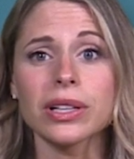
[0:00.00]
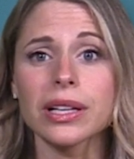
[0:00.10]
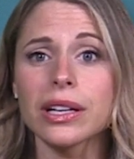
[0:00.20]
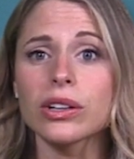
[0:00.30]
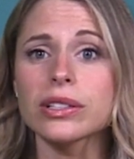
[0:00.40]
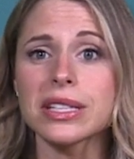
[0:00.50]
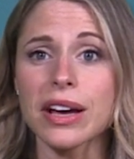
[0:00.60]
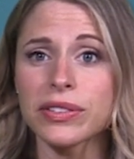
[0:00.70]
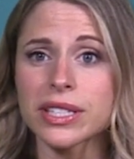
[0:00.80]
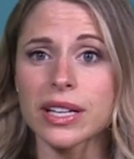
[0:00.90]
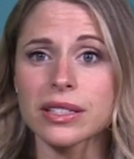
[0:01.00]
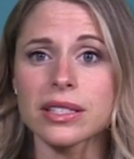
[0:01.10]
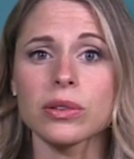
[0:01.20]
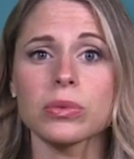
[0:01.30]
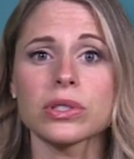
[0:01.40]
clinical deficits
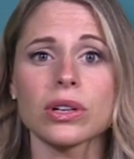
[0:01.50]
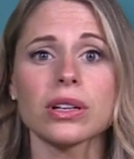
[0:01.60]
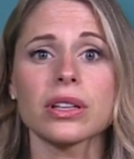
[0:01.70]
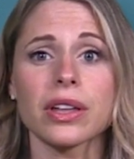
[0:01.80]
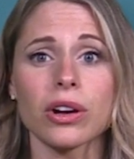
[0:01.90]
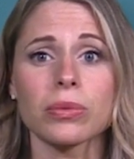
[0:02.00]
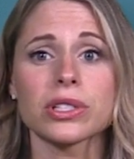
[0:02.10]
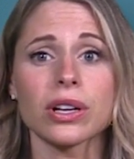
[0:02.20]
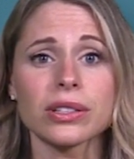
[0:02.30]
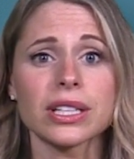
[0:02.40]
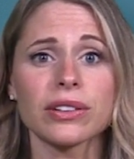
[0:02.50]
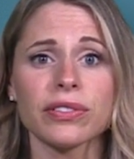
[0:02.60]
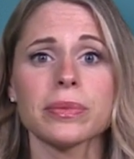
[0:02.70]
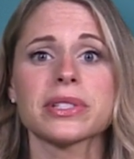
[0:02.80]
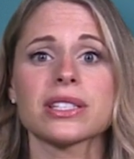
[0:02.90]
that are resulting
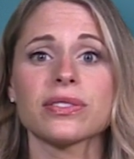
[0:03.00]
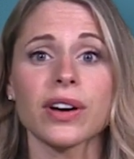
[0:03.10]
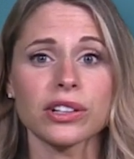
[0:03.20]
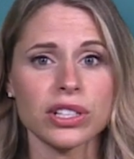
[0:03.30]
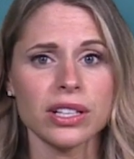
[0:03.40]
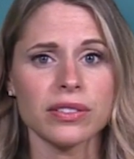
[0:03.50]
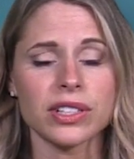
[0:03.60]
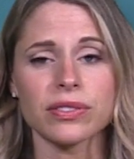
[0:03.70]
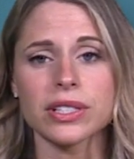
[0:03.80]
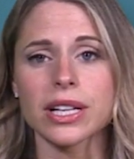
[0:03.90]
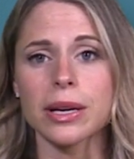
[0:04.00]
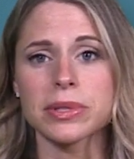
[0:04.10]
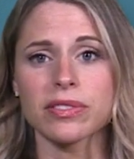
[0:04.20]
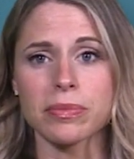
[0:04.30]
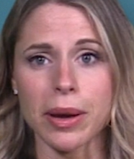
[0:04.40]
from dysfunction of different
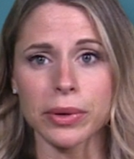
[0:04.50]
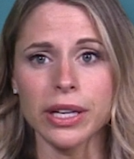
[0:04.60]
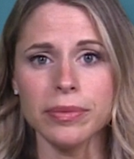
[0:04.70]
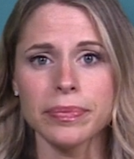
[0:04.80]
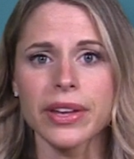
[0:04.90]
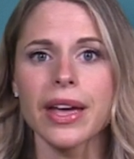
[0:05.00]
types of memory